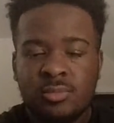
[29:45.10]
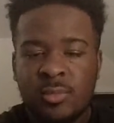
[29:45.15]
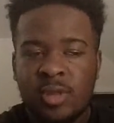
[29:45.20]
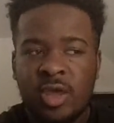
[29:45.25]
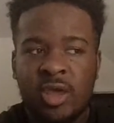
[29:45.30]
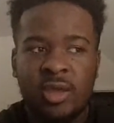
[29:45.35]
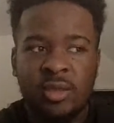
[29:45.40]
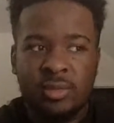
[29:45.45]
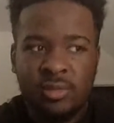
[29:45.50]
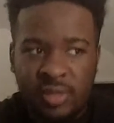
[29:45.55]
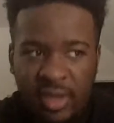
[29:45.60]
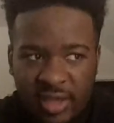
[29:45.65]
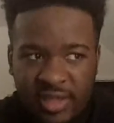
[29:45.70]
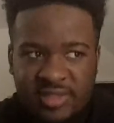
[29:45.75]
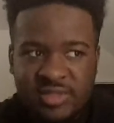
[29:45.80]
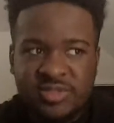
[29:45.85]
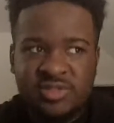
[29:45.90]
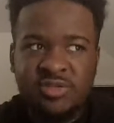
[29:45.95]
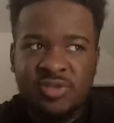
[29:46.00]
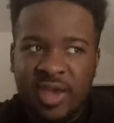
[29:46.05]
And
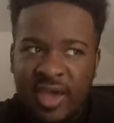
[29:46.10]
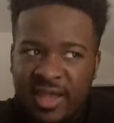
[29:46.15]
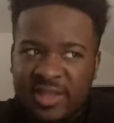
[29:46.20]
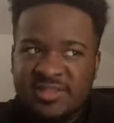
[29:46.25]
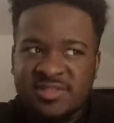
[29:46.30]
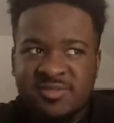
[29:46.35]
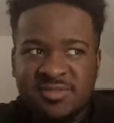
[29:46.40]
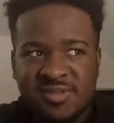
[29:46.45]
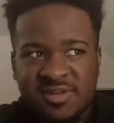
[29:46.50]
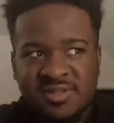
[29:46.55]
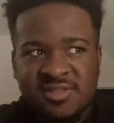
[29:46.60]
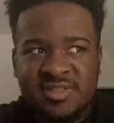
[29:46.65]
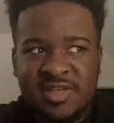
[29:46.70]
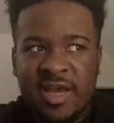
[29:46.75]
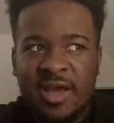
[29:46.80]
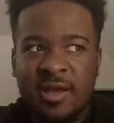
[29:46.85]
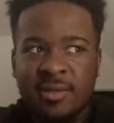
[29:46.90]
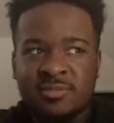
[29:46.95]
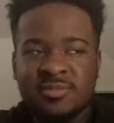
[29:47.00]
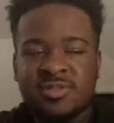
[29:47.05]
yes, you had some good
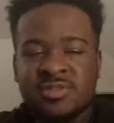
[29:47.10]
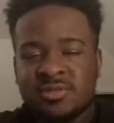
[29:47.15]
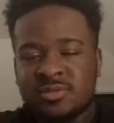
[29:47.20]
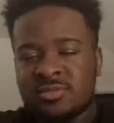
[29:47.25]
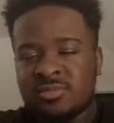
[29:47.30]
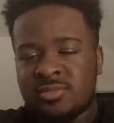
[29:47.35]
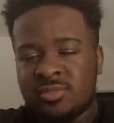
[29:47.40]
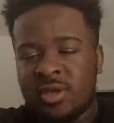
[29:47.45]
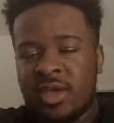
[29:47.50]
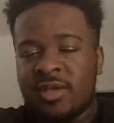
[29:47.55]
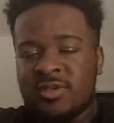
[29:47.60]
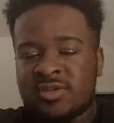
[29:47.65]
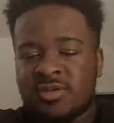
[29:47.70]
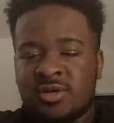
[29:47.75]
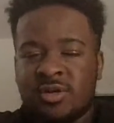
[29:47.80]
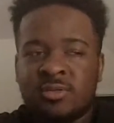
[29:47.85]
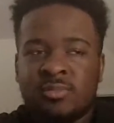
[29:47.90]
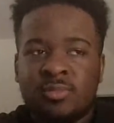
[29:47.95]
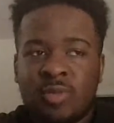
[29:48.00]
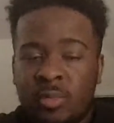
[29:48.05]
times. You had some
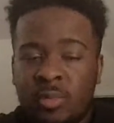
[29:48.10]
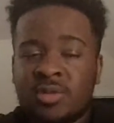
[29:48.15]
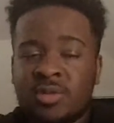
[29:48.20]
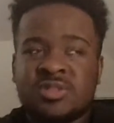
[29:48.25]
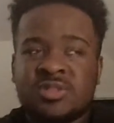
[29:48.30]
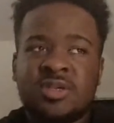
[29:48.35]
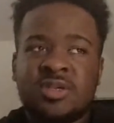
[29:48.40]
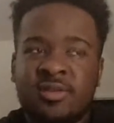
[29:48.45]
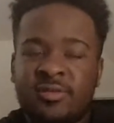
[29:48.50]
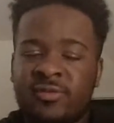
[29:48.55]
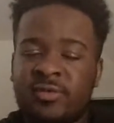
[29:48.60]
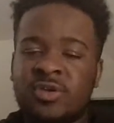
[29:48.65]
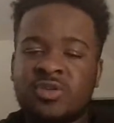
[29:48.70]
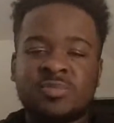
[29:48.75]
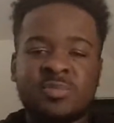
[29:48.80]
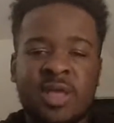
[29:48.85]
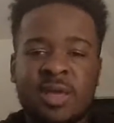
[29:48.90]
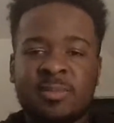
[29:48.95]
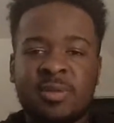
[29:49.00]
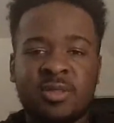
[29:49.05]
good moments in the
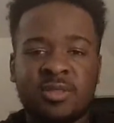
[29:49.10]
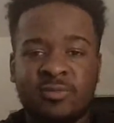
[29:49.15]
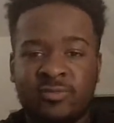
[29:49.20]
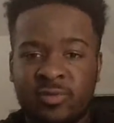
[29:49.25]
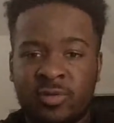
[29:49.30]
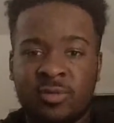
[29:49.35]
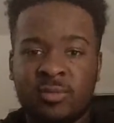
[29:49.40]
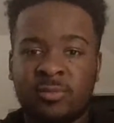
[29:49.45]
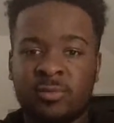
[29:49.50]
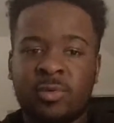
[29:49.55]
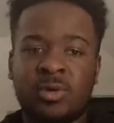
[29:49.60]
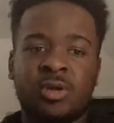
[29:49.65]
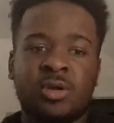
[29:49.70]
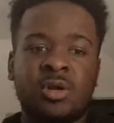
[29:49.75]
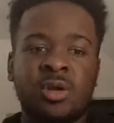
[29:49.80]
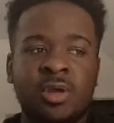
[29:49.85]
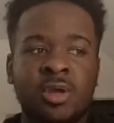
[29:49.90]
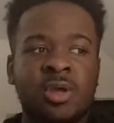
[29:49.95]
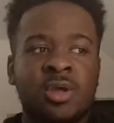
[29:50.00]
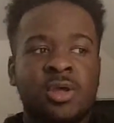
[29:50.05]
first Black Panther film
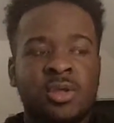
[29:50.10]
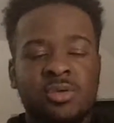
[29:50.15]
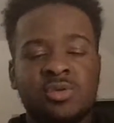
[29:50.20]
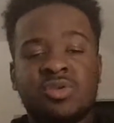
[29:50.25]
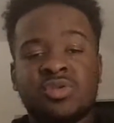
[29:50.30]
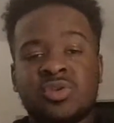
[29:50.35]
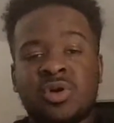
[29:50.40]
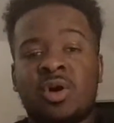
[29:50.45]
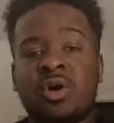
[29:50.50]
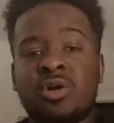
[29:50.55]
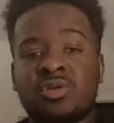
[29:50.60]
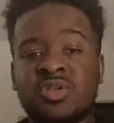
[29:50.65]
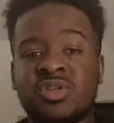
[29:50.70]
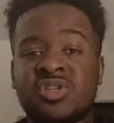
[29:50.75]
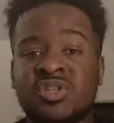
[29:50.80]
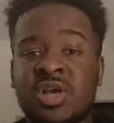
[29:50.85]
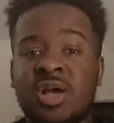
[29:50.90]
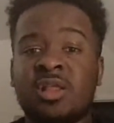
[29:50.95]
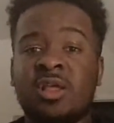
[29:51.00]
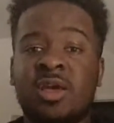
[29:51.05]
where you saw
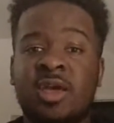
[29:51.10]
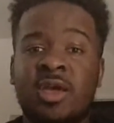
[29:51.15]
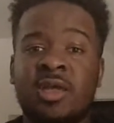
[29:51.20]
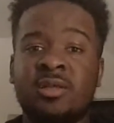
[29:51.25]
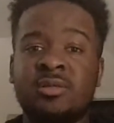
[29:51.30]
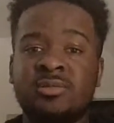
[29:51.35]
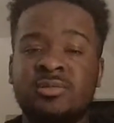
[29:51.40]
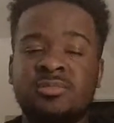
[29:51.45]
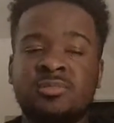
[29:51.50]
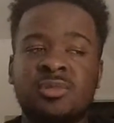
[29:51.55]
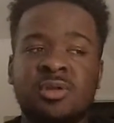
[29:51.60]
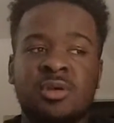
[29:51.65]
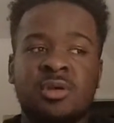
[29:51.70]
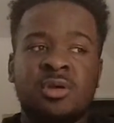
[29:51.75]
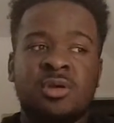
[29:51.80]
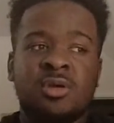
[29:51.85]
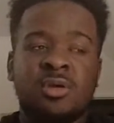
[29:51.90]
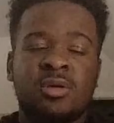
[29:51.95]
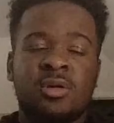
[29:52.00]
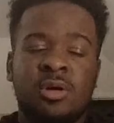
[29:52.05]
T'Challa
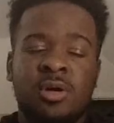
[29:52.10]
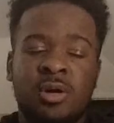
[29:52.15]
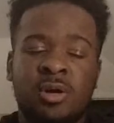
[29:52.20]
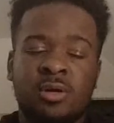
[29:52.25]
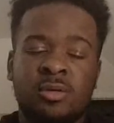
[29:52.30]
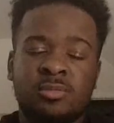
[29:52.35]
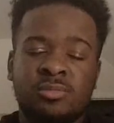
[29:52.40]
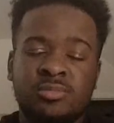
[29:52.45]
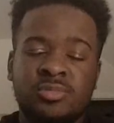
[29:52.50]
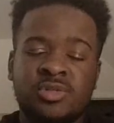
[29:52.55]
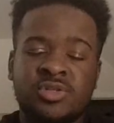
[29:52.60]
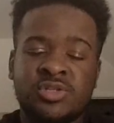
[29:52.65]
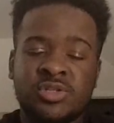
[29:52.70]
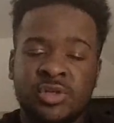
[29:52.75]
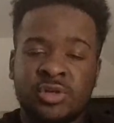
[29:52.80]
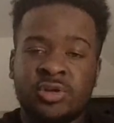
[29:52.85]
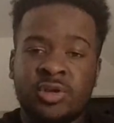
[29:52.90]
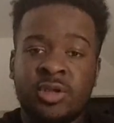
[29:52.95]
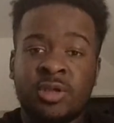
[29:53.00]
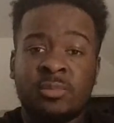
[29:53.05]
and
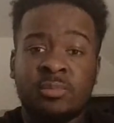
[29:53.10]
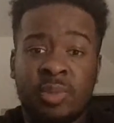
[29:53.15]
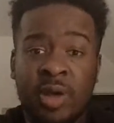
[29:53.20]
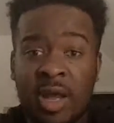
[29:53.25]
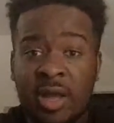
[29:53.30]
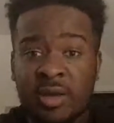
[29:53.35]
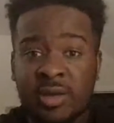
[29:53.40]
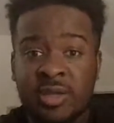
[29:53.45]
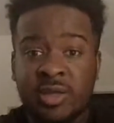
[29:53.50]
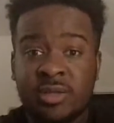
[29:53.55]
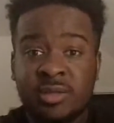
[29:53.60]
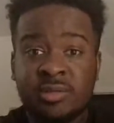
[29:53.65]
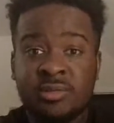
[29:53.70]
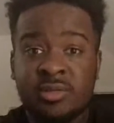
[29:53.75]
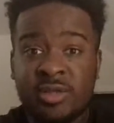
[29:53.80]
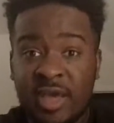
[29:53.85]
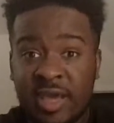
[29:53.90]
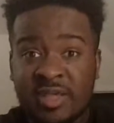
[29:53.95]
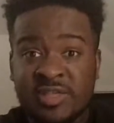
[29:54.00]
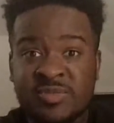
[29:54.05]
Shuri bonding.
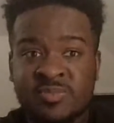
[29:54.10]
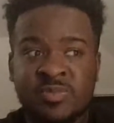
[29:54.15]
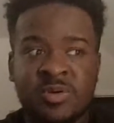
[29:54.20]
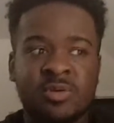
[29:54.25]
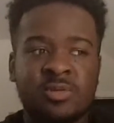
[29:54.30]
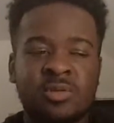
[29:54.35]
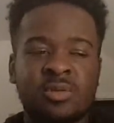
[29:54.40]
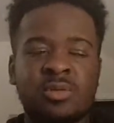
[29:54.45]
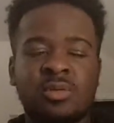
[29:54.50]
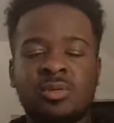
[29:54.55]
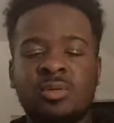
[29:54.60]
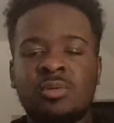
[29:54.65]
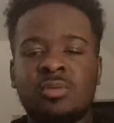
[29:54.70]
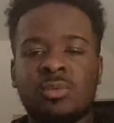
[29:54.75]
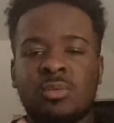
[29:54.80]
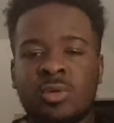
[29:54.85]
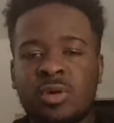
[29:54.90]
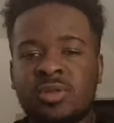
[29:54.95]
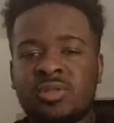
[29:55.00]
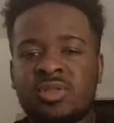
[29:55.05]
Yes, but
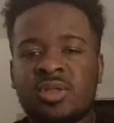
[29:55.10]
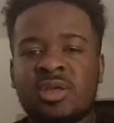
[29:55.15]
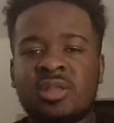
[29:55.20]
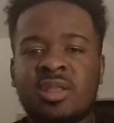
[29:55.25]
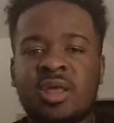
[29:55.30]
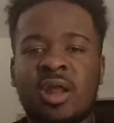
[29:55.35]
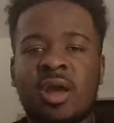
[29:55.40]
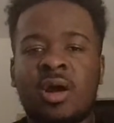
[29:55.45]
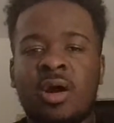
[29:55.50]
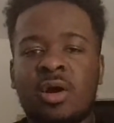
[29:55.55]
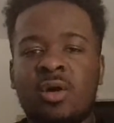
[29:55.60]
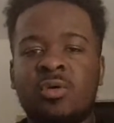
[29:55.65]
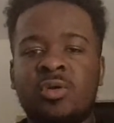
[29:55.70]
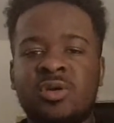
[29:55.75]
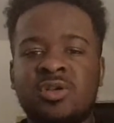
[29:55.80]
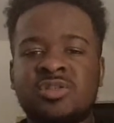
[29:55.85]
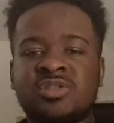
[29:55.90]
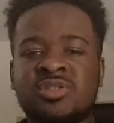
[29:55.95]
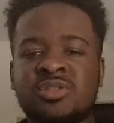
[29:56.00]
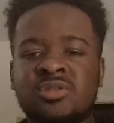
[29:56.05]
one thing that I
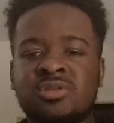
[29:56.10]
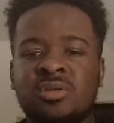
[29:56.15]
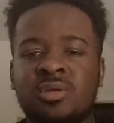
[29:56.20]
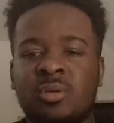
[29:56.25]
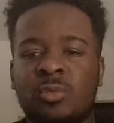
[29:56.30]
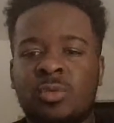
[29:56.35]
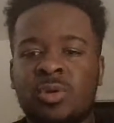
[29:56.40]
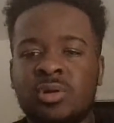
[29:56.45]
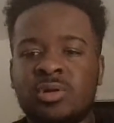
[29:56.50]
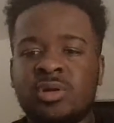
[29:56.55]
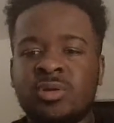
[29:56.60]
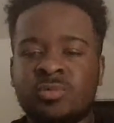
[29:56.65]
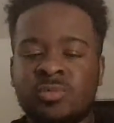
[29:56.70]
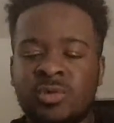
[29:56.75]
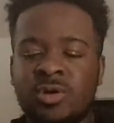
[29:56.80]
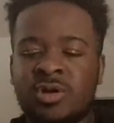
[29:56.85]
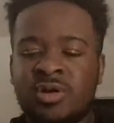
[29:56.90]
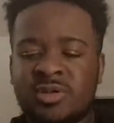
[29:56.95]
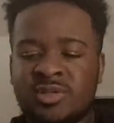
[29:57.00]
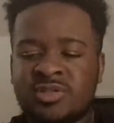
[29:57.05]
always wondered
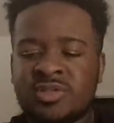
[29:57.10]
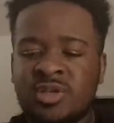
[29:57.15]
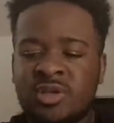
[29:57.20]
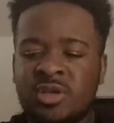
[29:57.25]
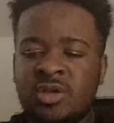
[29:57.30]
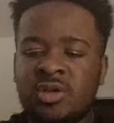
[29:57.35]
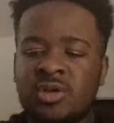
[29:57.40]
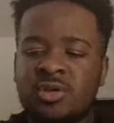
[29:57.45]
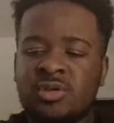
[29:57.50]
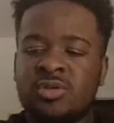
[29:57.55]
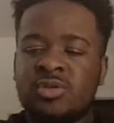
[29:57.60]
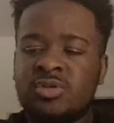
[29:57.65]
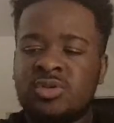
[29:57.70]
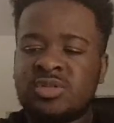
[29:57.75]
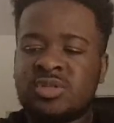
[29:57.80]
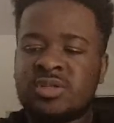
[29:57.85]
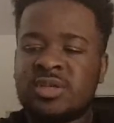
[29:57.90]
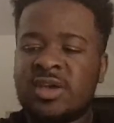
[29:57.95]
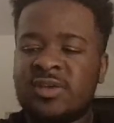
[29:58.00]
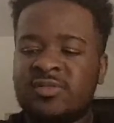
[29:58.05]
was you
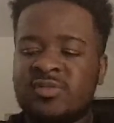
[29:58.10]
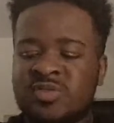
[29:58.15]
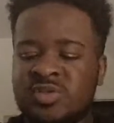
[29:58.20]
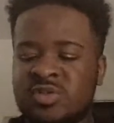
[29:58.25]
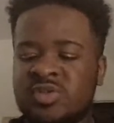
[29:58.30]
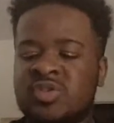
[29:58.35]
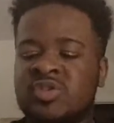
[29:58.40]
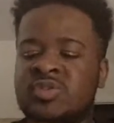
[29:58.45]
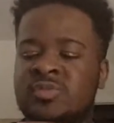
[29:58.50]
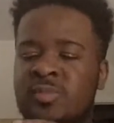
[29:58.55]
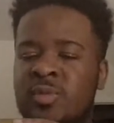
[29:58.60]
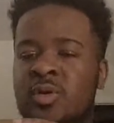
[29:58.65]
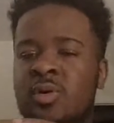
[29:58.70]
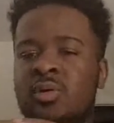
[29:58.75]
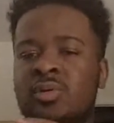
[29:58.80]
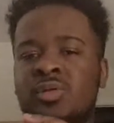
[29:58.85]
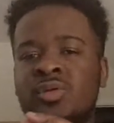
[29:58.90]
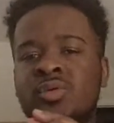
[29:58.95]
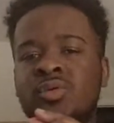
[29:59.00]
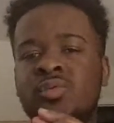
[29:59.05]
give us a
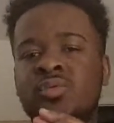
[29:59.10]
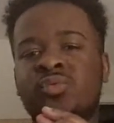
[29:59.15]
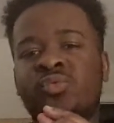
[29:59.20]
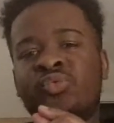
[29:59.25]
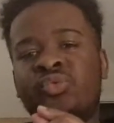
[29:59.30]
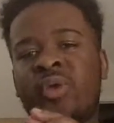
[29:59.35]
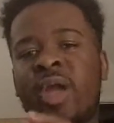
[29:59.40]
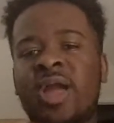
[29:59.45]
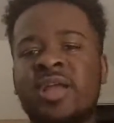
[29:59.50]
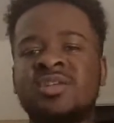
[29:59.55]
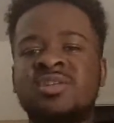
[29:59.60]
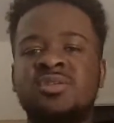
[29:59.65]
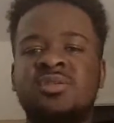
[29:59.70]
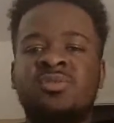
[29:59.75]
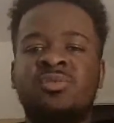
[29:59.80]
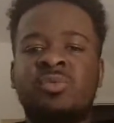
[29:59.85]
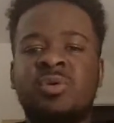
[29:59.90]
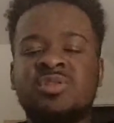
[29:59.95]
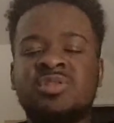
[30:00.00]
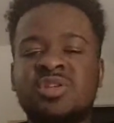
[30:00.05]
small little fraction
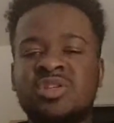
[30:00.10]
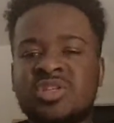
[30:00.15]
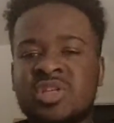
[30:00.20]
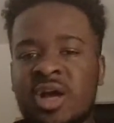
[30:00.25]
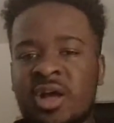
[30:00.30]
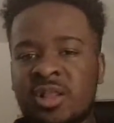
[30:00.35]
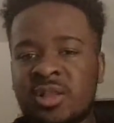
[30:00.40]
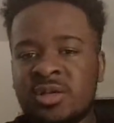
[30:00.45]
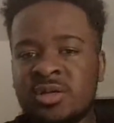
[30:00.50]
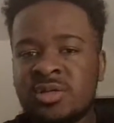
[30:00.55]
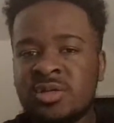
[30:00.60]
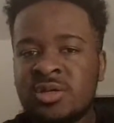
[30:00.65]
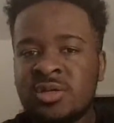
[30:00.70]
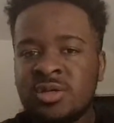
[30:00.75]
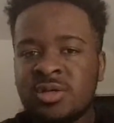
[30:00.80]
of what T'Challa